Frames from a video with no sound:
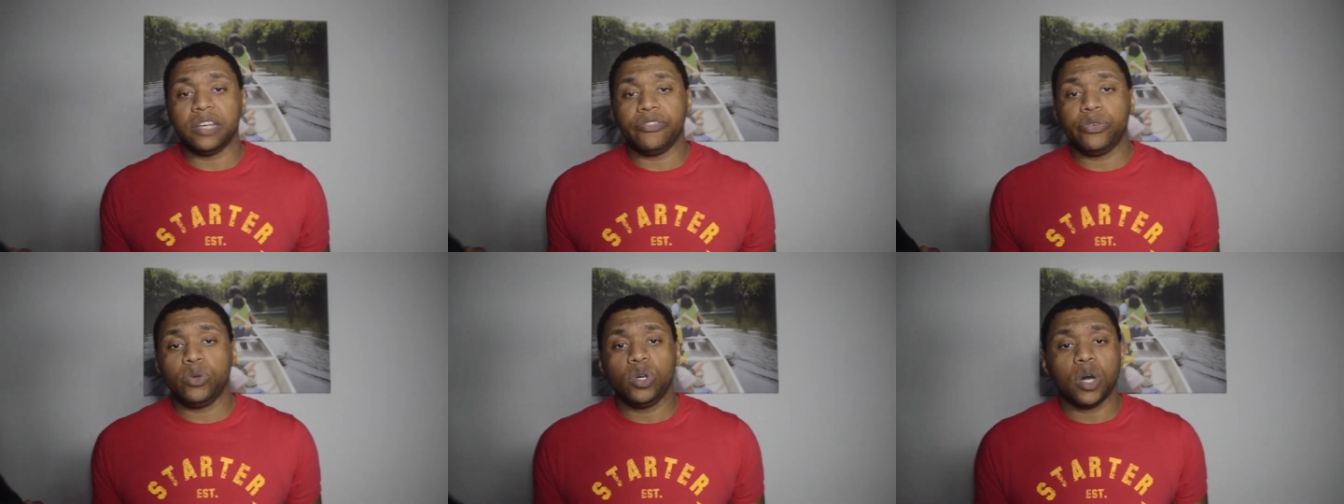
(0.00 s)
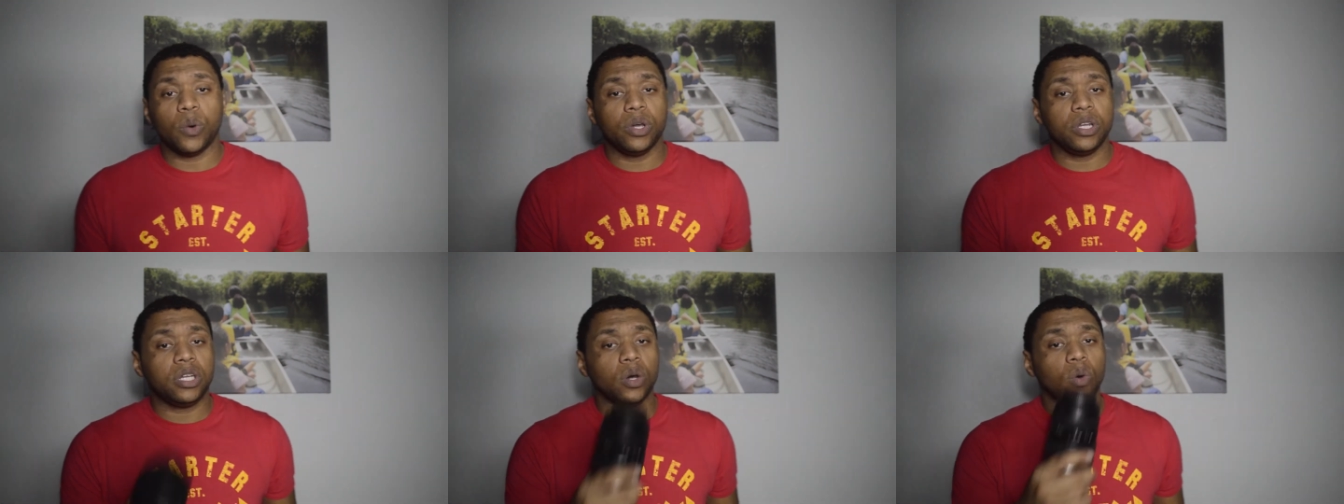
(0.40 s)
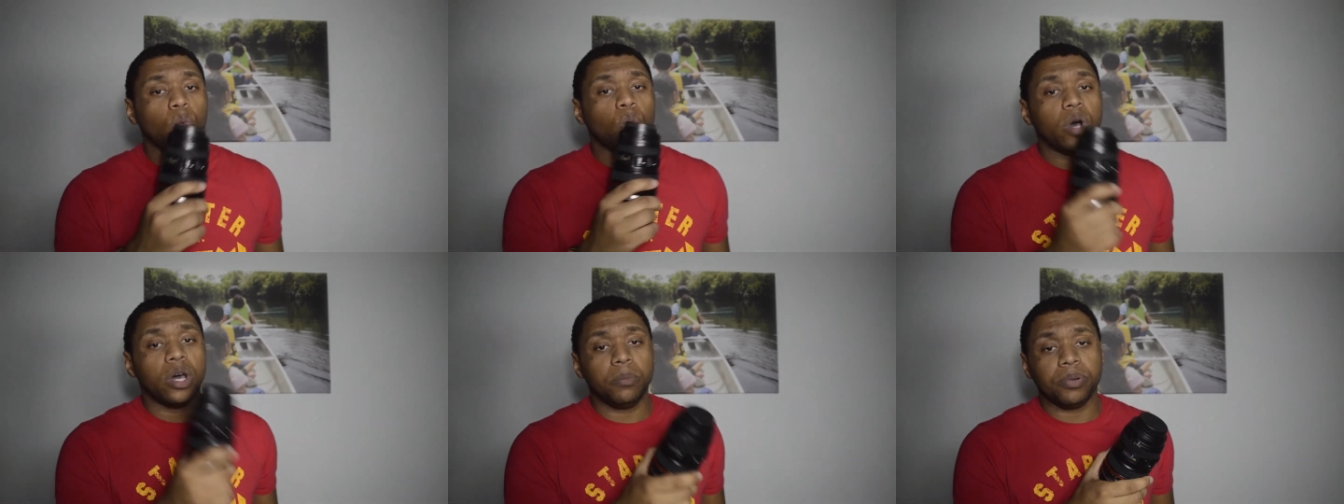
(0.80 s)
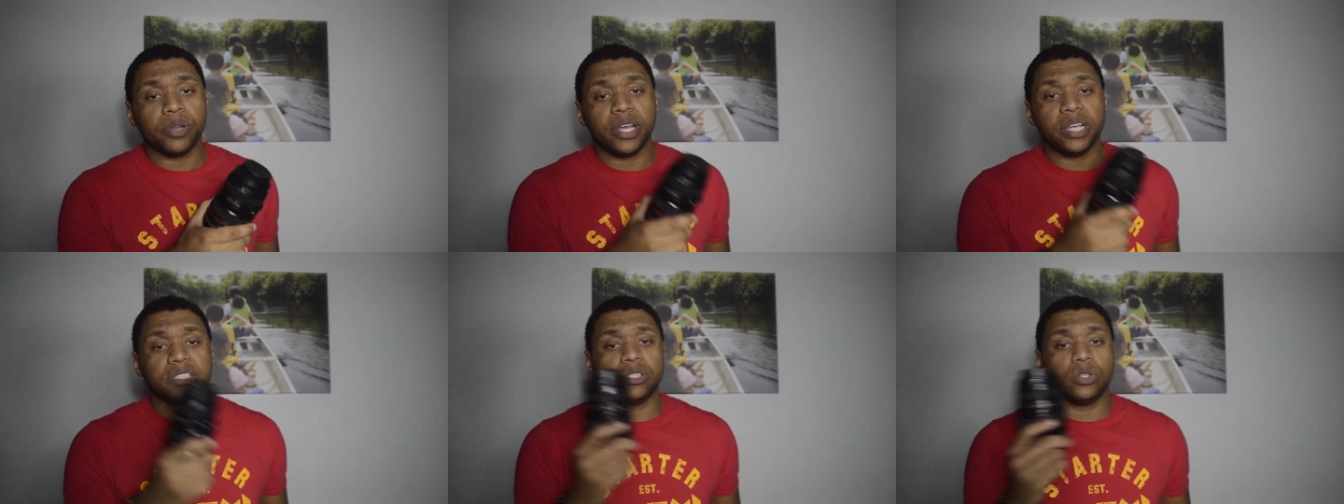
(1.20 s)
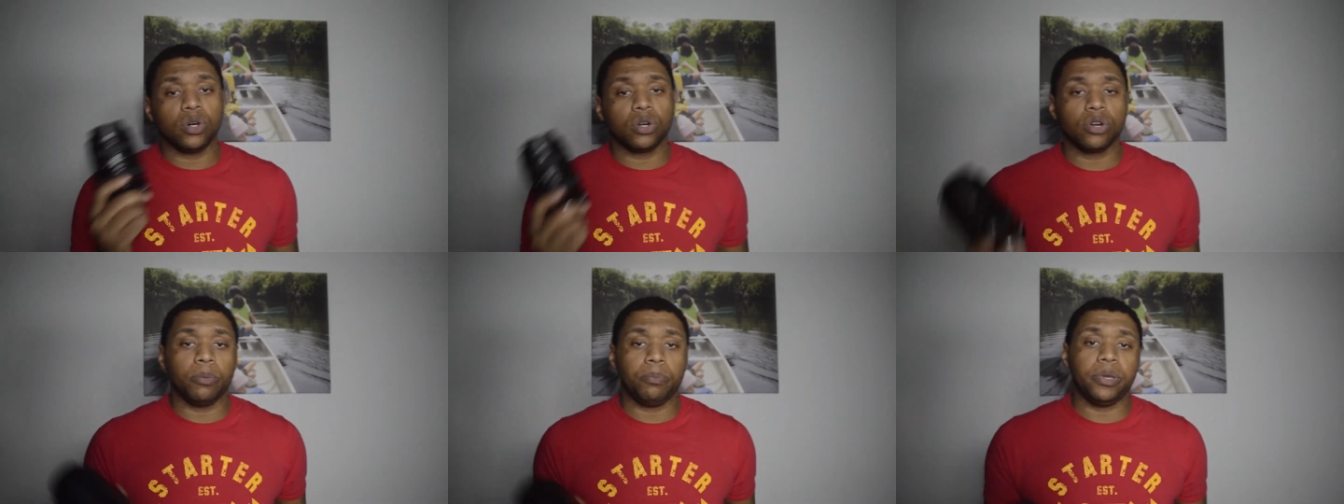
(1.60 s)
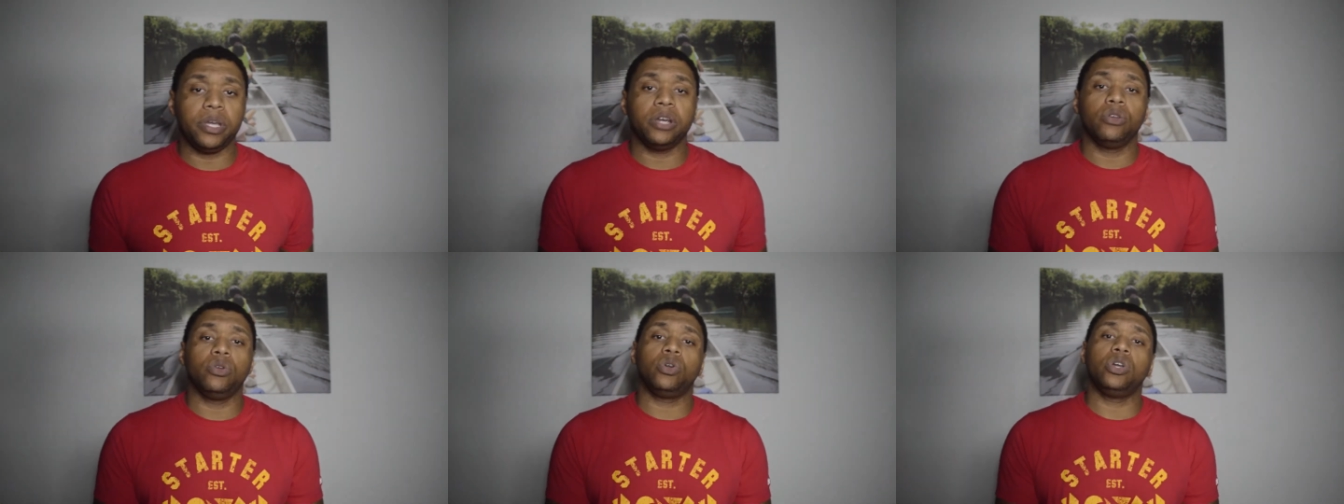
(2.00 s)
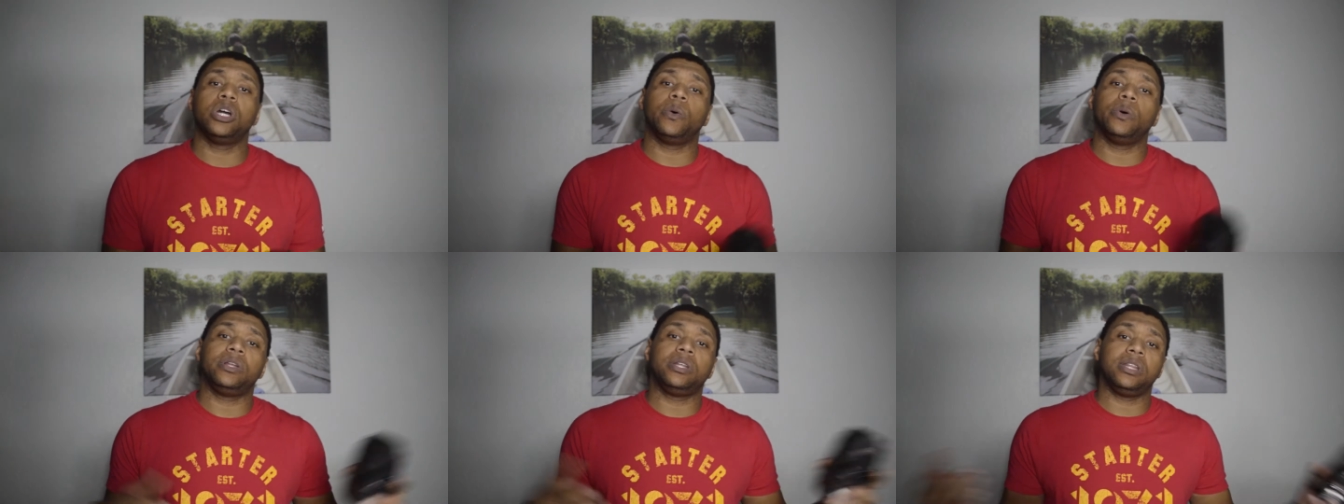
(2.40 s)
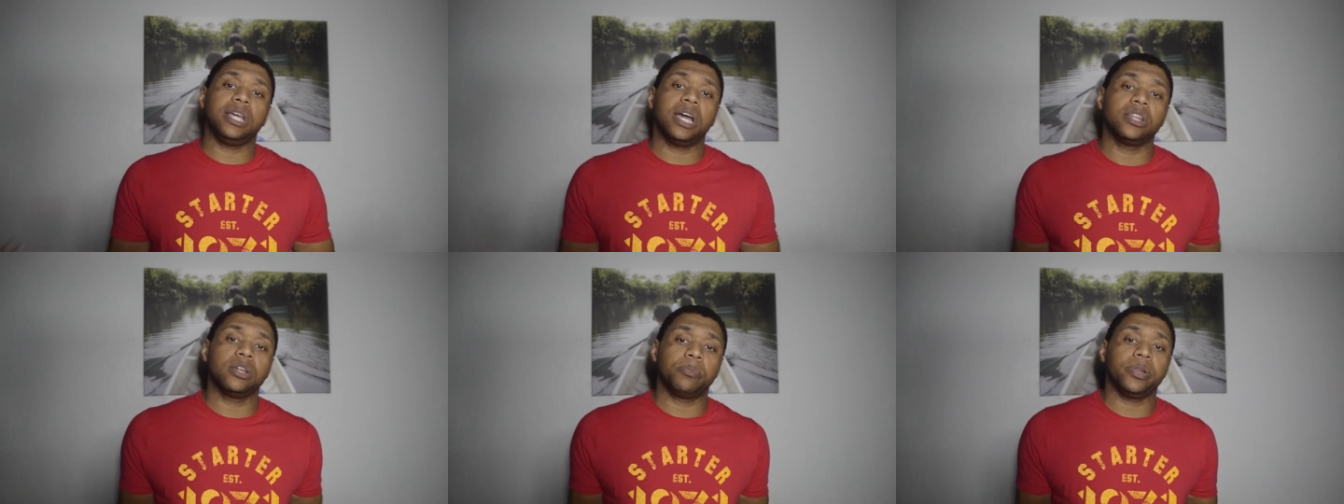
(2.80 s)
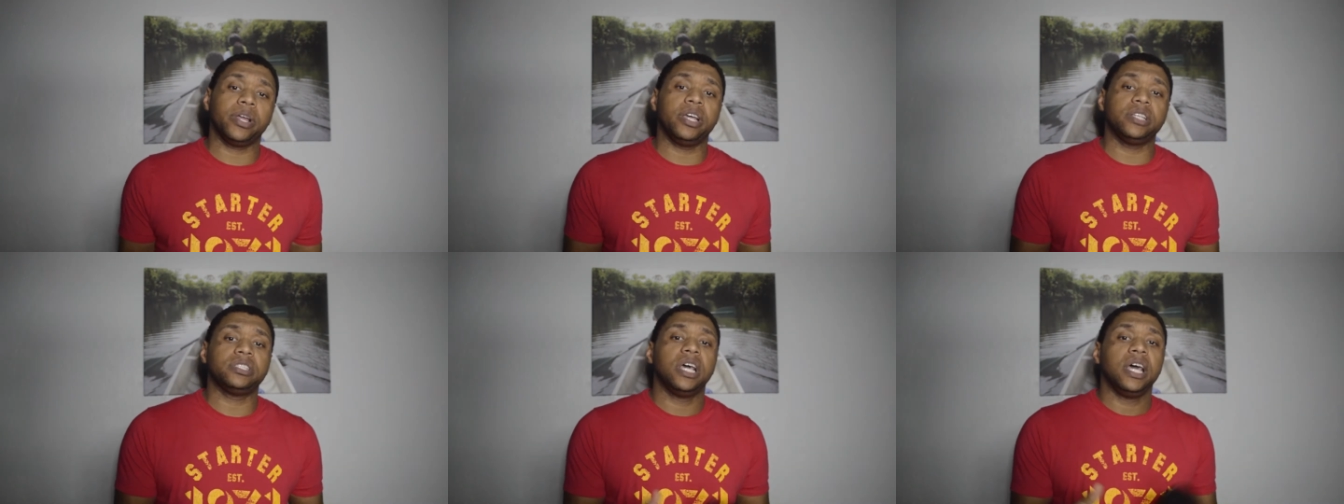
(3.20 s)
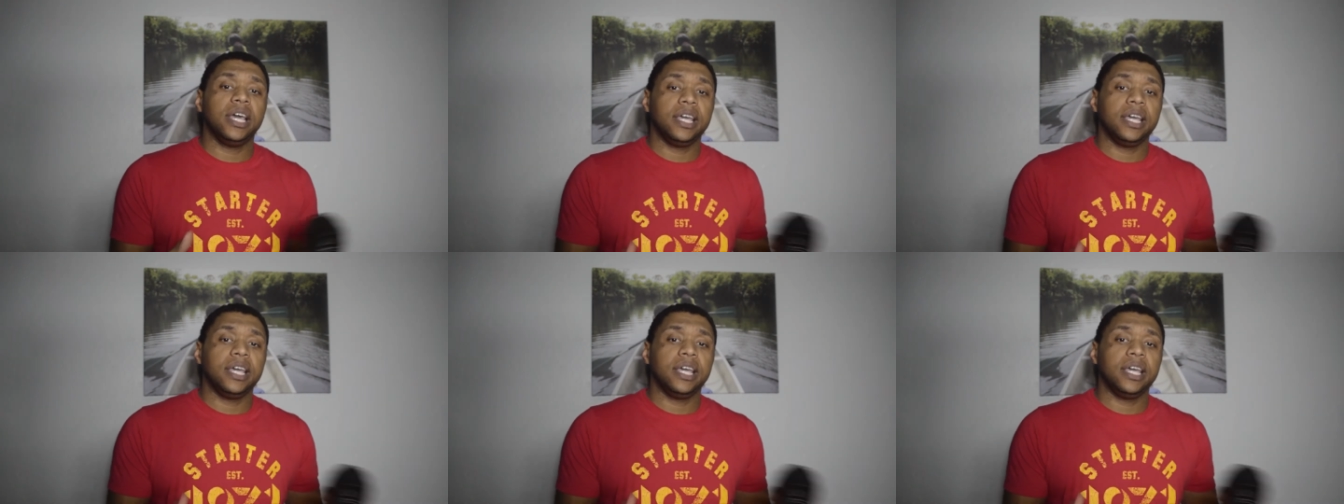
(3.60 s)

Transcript: If you go into one place and order a beer, you can go into the other place,